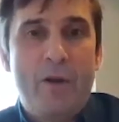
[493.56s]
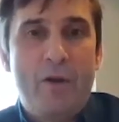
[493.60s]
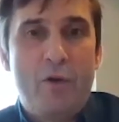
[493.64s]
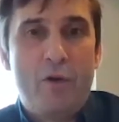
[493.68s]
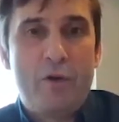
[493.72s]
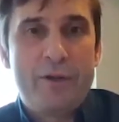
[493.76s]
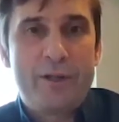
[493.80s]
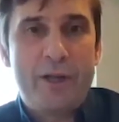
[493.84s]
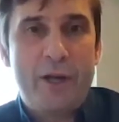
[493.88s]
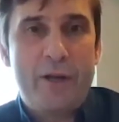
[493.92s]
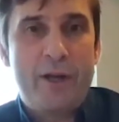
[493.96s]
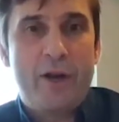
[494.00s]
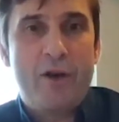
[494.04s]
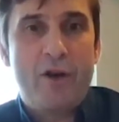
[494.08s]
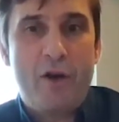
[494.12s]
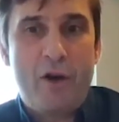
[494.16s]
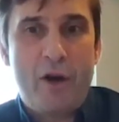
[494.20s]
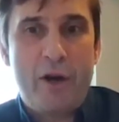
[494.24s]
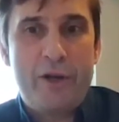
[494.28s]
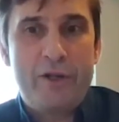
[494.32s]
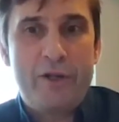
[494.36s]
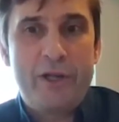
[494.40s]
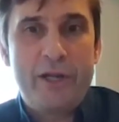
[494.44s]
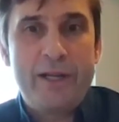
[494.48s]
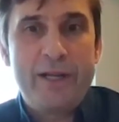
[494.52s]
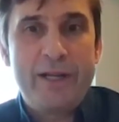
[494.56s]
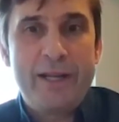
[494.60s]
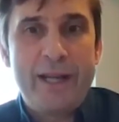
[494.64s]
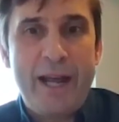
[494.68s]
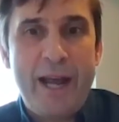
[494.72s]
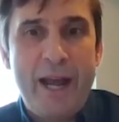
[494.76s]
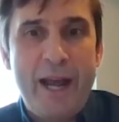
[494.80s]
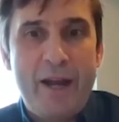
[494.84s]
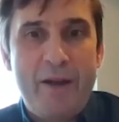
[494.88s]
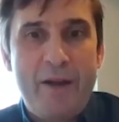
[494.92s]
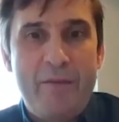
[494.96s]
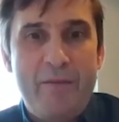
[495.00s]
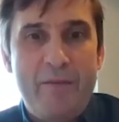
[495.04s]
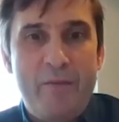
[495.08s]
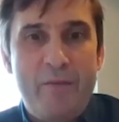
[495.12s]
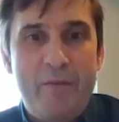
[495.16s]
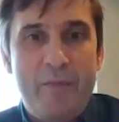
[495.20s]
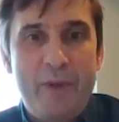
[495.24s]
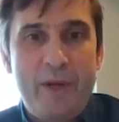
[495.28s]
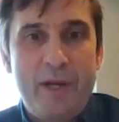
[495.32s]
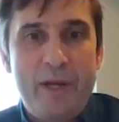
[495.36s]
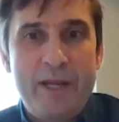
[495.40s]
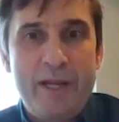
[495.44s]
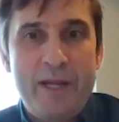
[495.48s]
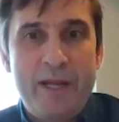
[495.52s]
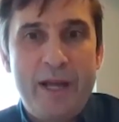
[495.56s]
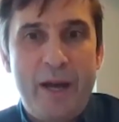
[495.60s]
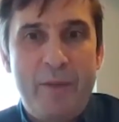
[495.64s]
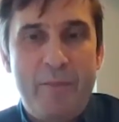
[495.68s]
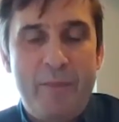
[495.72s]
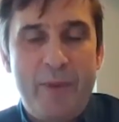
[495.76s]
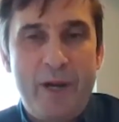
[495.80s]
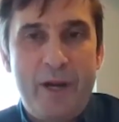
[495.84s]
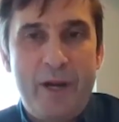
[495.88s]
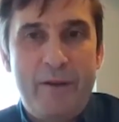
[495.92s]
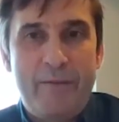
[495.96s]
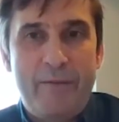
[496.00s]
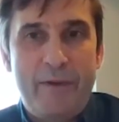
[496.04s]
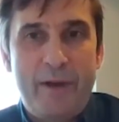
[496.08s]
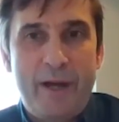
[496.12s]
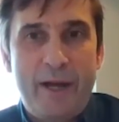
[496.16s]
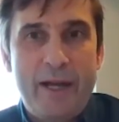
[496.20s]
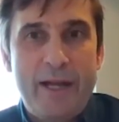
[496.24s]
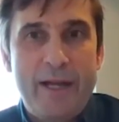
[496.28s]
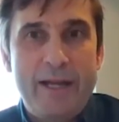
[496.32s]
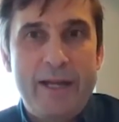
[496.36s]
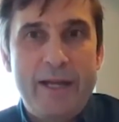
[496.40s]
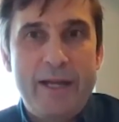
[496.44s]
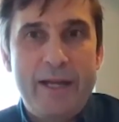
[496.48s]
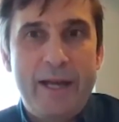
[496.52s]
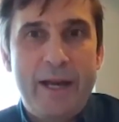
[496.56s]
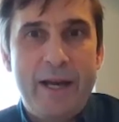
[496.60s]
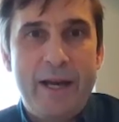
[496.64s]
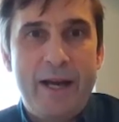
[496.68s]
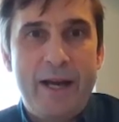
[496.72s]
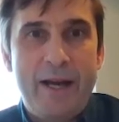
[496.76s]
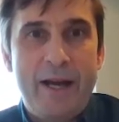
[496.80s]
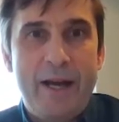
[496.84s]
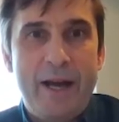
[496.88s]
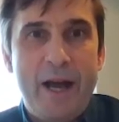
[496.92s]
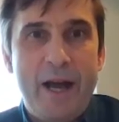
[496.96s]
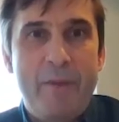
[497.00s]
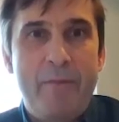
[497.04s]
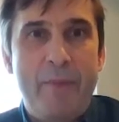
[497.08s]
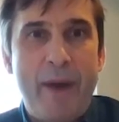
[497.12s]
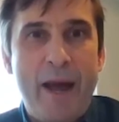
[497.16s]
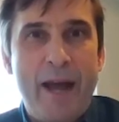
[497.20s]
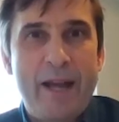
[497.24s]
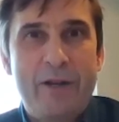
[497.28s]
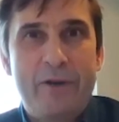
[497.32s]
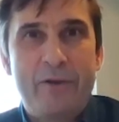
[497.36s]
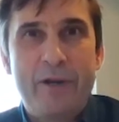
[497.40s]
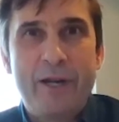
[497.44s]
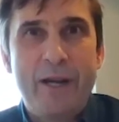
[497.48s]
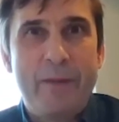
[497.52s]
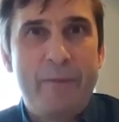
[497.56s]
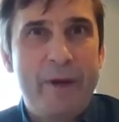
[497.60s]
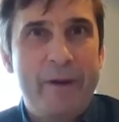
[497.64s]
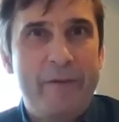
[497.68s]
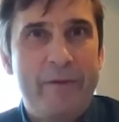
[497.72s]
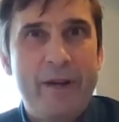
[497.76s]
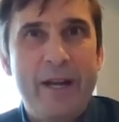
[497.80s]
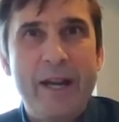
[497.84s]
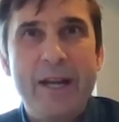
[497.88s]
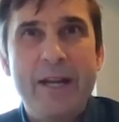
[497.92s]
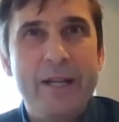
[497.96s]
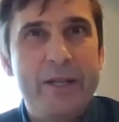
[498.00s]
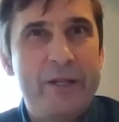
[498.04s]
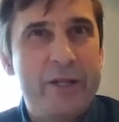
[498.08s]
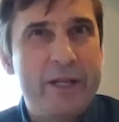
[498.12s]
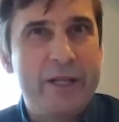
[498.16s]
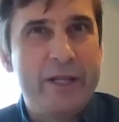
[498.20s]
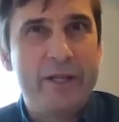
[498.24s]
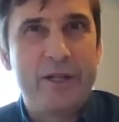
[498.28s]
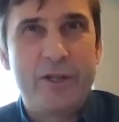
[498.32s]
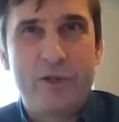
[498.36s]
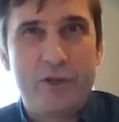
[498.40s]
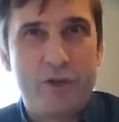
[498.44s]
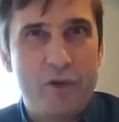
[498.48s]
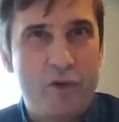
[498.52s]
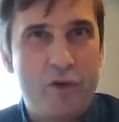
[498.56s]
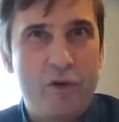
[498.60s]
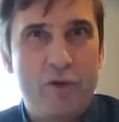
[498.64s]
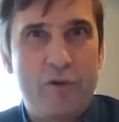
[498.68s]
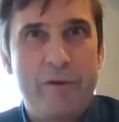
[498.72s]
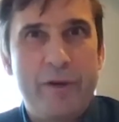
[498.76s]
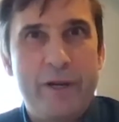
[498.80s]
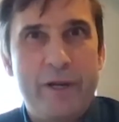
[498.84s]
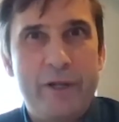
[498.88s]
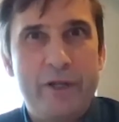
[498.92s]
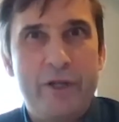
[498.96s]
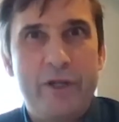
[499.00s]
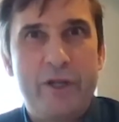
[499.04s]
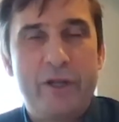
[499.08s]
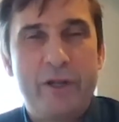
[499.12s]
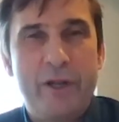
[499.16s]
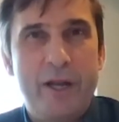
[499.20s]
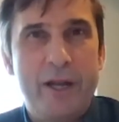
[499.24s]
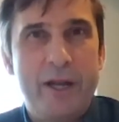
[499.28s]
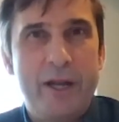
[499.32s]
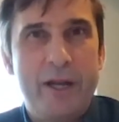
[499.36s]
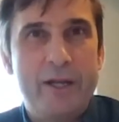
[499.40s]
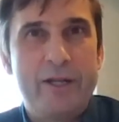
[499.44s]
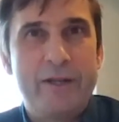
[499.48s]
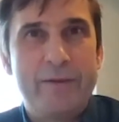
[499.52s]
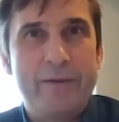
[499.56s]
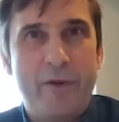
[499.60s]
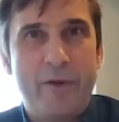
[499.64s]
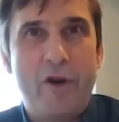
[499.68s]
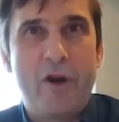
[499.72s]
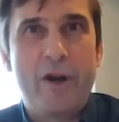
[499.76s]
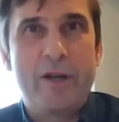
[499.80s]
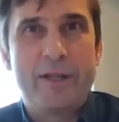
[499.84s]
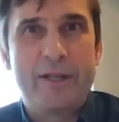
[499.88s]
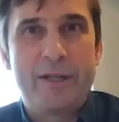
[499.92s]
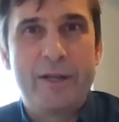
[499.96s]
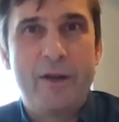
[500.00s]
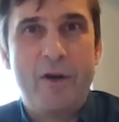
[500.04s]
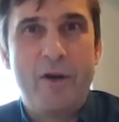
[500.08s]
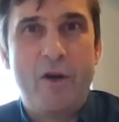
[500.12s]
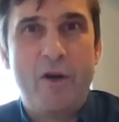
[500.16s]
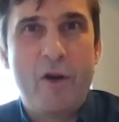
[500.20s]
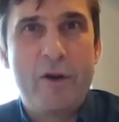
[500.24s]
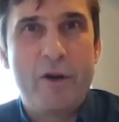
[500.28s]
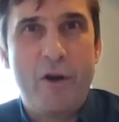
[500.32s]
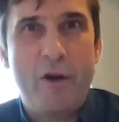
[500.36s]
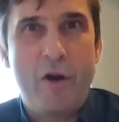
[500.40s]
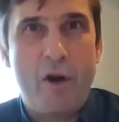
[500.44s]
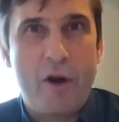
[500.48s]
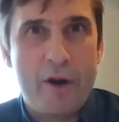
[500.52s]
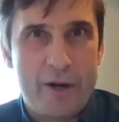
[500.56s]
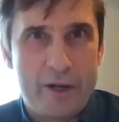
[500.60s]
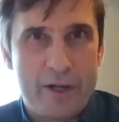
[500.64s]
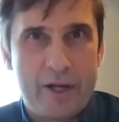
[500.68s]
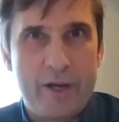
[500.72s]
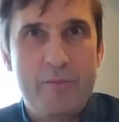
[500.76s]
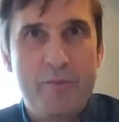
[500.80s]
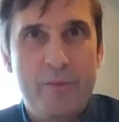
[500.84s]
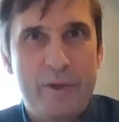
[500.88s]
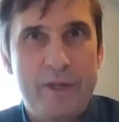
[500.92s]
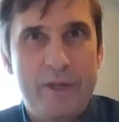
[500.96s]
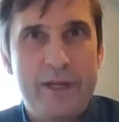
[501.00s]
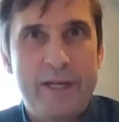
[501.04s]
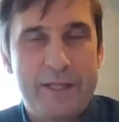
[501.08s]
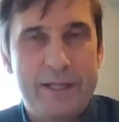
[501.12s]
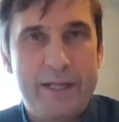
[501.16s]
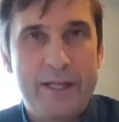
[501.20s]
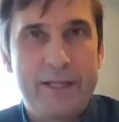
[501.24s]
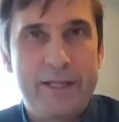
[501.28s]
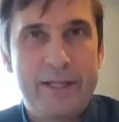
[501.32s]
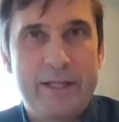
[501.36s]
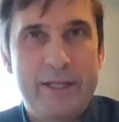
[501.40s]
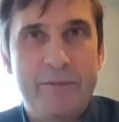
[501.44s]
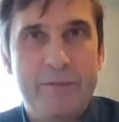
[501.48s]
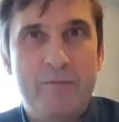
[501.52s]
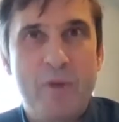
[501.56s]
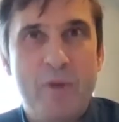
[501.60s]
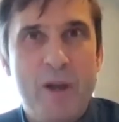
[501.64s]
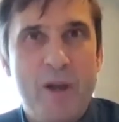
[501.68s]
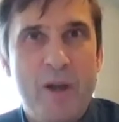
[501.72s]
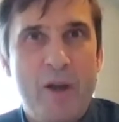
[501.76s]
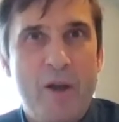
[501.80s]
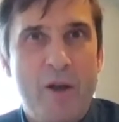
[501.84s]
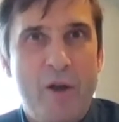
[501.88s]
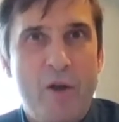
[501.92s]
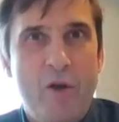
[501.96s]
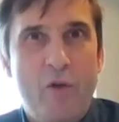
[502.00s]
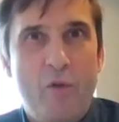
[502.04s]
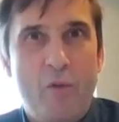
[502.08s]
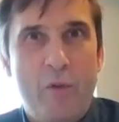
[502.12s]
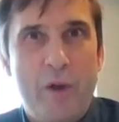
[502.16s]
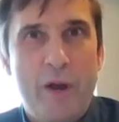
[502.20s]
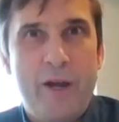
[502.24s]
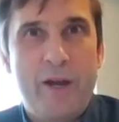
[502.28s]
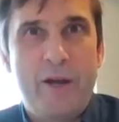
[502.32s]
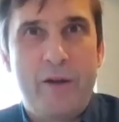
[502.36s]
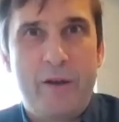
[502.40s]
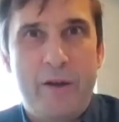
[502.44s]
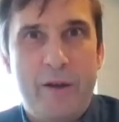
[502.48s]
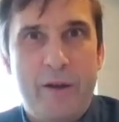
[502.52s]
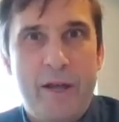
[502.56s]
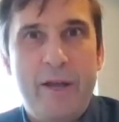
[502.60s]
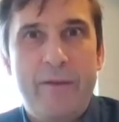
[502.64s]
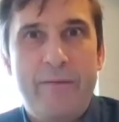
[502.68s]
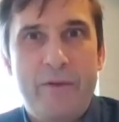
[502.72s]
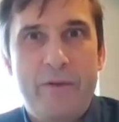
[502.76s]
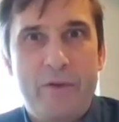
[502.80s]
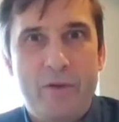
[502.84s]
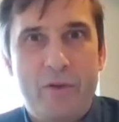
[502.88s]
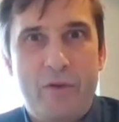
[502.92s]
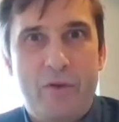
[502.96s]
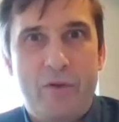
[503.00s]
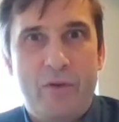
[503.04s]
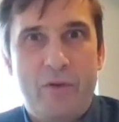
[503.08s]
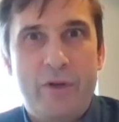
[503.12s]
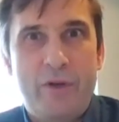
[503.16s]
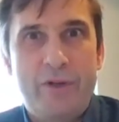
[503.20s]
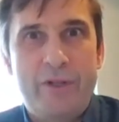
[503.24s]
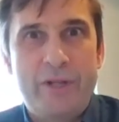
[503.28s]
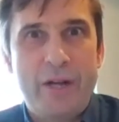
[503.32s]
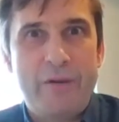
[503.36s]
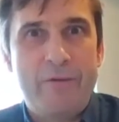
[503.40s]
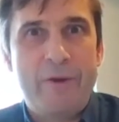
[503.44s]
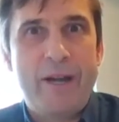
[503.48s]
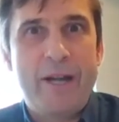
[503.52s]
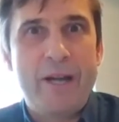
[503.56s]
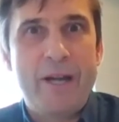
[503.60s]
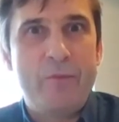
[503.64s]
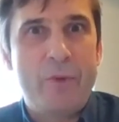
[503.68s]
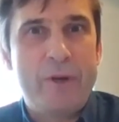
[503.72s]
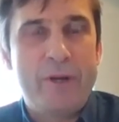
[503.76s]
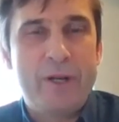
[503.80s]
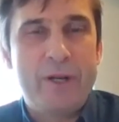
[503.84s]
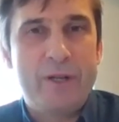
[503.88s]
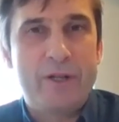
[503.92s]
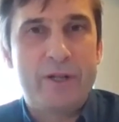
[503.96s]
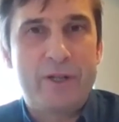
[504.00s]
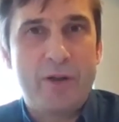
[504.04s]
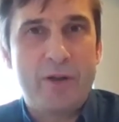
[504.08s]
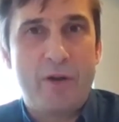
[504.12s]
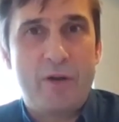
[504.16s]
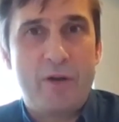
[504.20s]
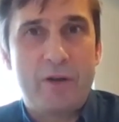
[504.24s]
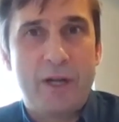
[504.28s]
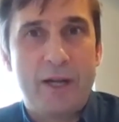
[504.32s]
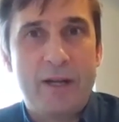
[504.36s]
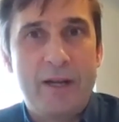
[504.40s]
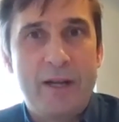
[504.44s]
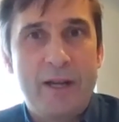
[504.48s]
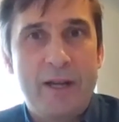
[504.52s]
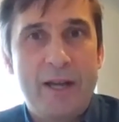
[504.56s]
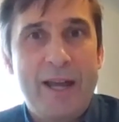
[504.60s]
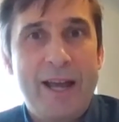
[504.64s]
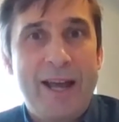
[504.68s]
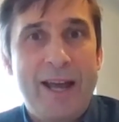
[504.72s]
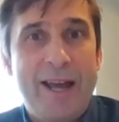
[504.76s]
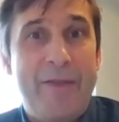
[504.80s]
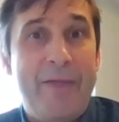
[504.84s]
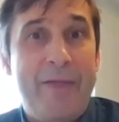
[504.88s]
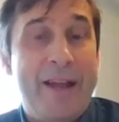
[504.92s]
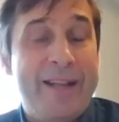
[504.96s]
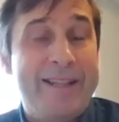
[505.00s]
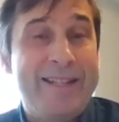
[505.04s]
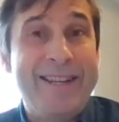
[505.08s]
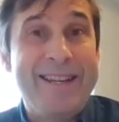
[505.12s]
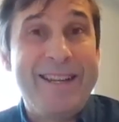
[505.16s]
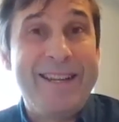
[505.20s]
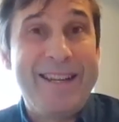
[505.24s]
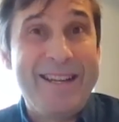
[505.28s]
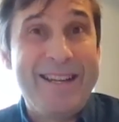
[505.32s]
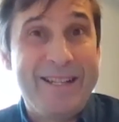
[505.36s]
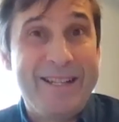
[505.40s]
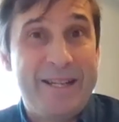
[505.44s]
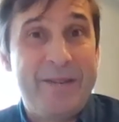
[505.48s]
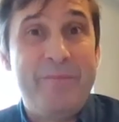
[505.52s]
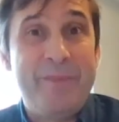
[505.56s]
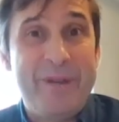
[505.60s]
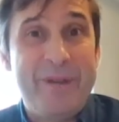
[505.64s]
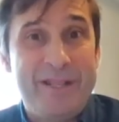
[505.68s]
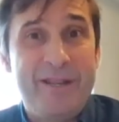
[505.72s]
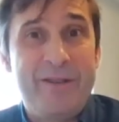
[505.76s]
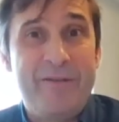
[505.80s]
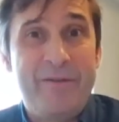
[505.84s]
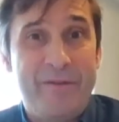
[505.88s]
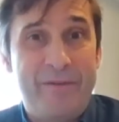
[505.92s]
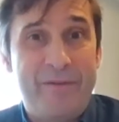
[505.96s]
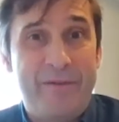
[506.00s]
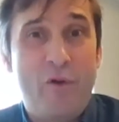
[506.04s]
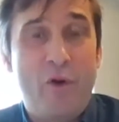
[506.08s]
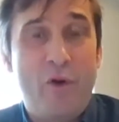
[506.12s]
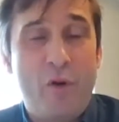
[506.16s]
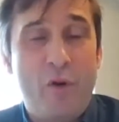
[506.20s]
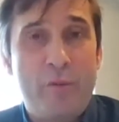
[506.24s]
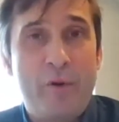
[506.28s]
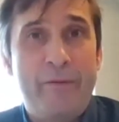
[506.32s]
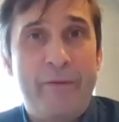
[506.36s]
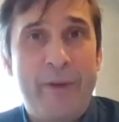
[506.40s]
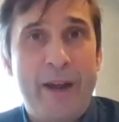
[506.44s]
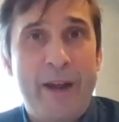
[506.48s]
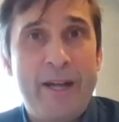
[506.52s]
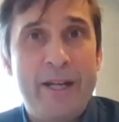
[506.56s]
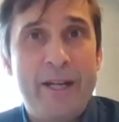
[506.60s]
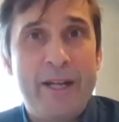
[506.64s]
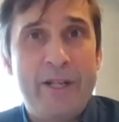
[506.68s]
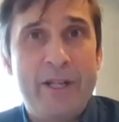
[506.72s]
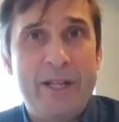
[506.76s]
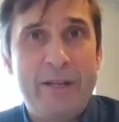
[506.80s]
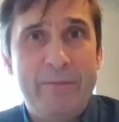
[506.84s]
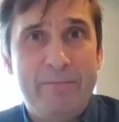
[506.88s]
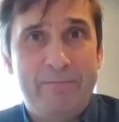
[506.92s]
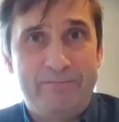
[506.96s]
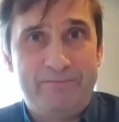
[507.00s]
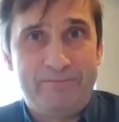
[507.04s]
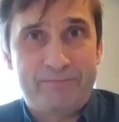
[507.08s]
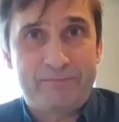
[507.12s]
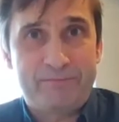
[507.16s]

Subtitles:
also that hydrogen can be a bit of a battery, a bit of an energy storage device on a complete system, where if you're generating wind and solar, that's an intermittent form of energy.